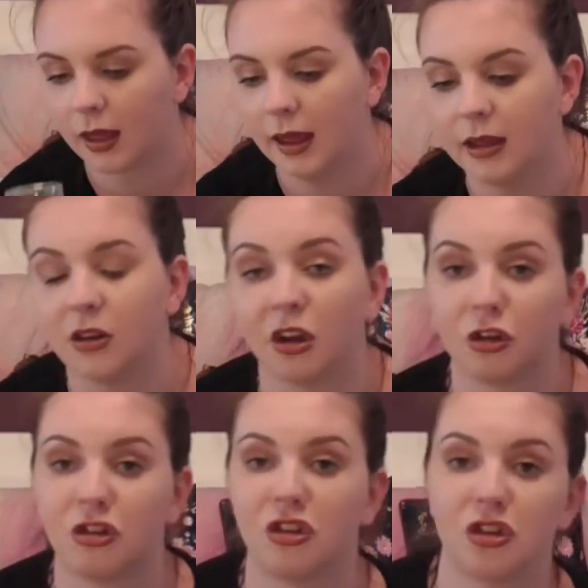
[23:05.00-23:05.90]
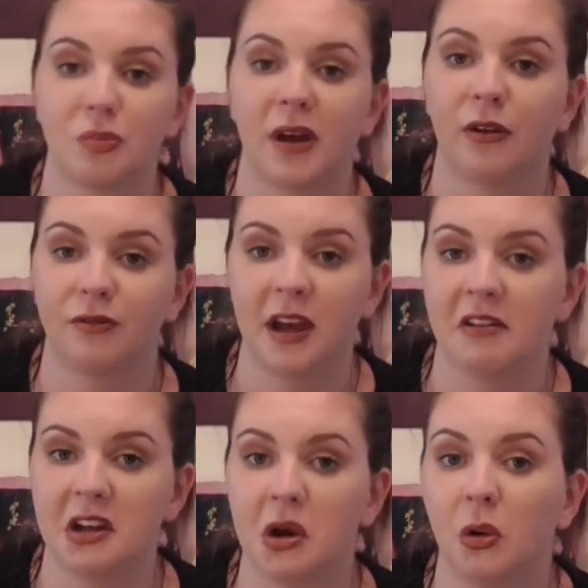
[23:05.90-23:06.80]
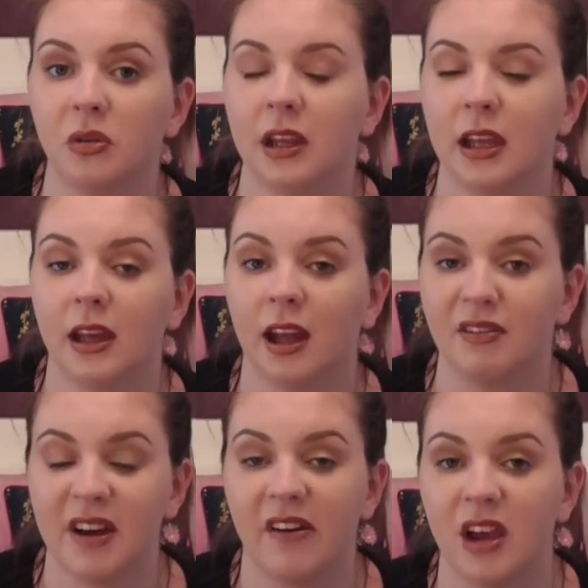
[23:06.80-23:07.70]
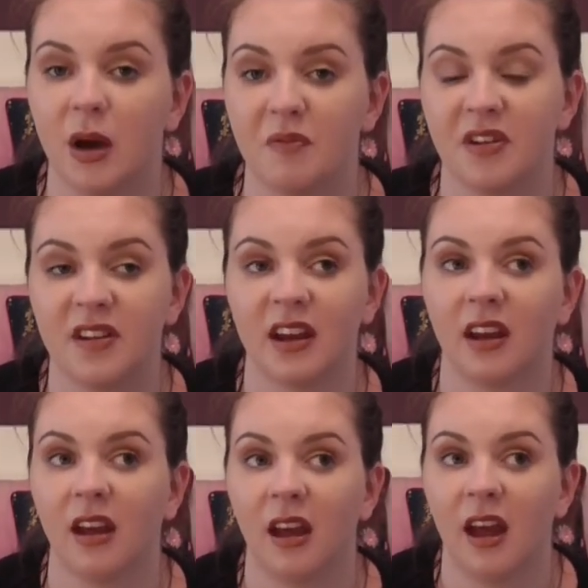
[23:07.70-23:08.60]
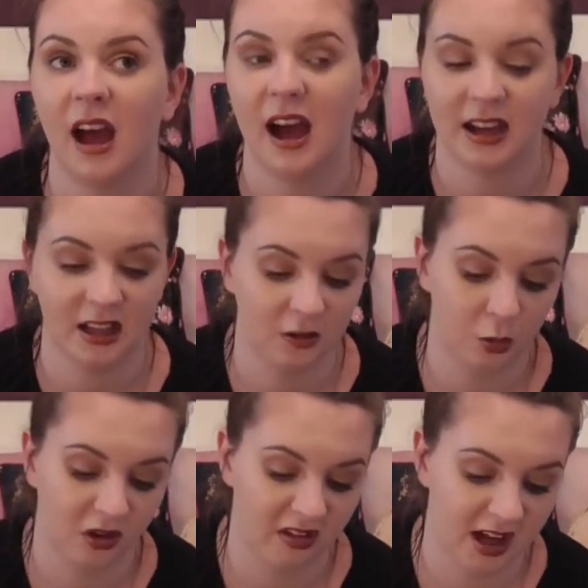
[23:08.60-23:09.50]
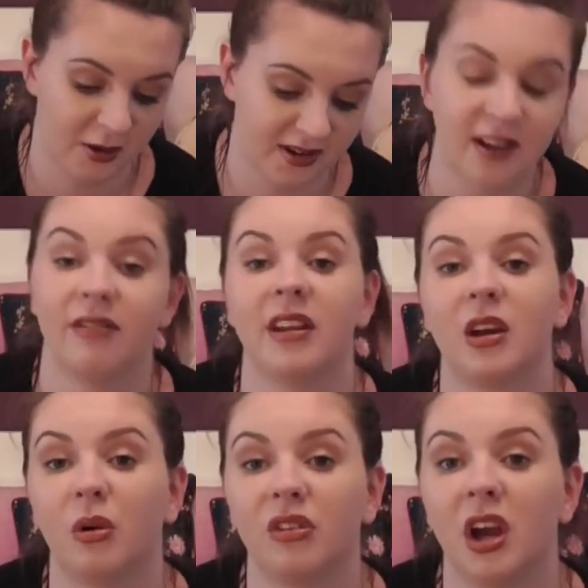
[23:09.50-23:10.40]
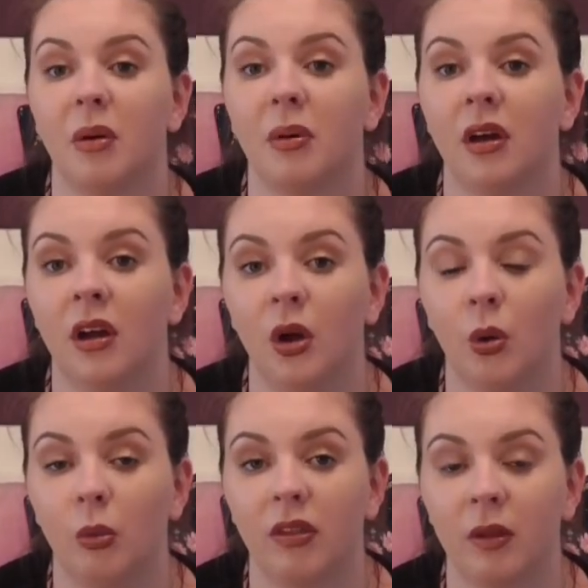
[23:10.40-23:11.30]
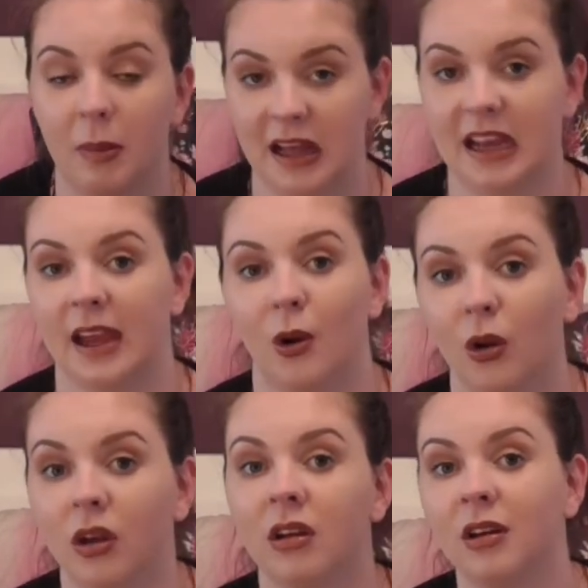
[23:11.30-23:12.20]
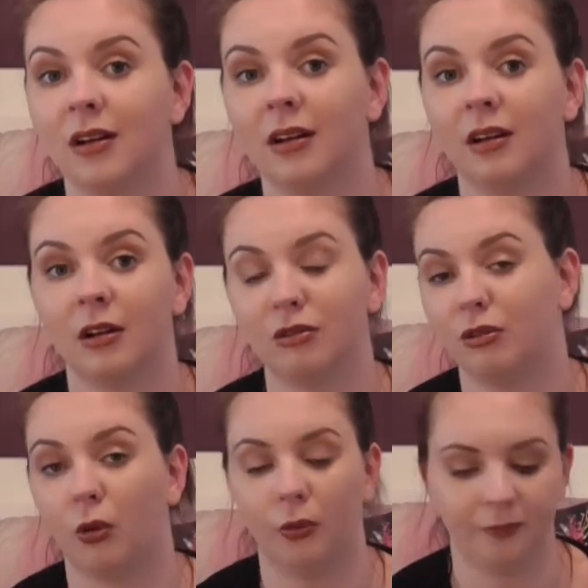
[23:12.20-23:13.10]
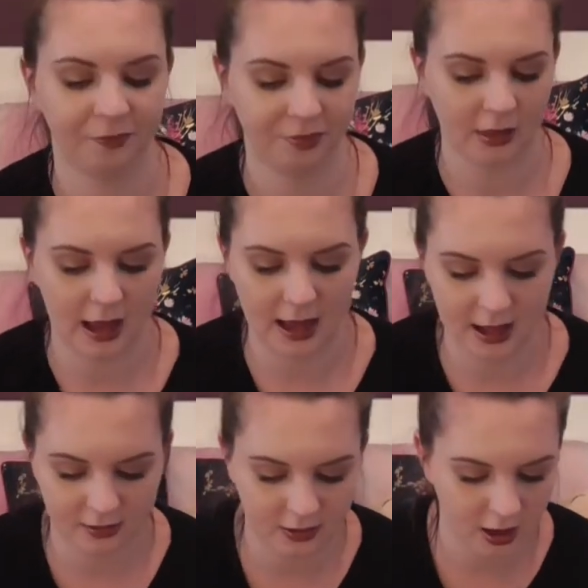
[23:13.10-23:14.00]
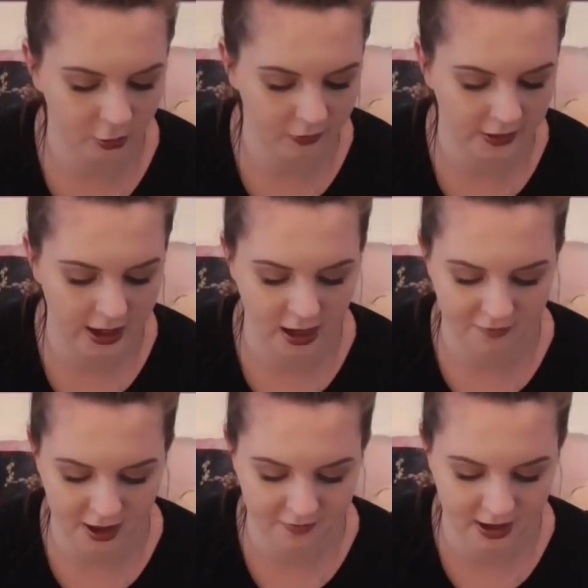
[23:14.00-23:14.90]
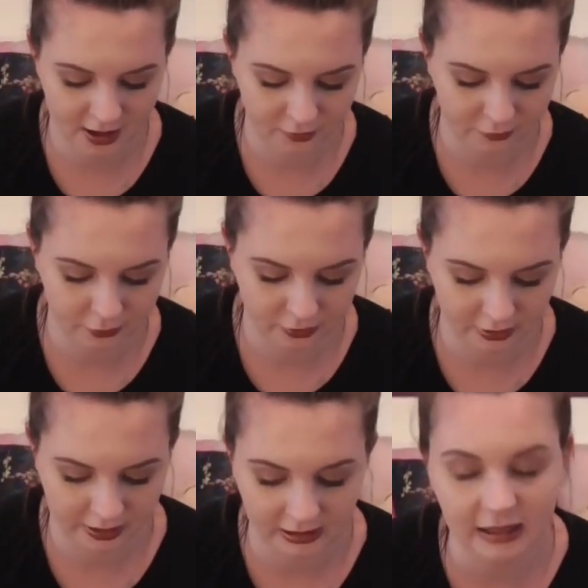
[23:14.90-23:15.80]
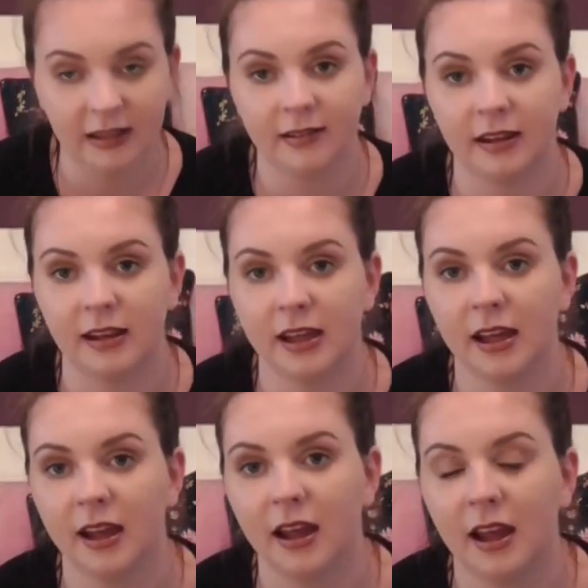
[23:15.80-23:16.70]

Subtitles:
It does just smell very cozy and very comforting, and it is one that I would definitely cozy up with a blanket on for. And the other one that I've had for at least a year,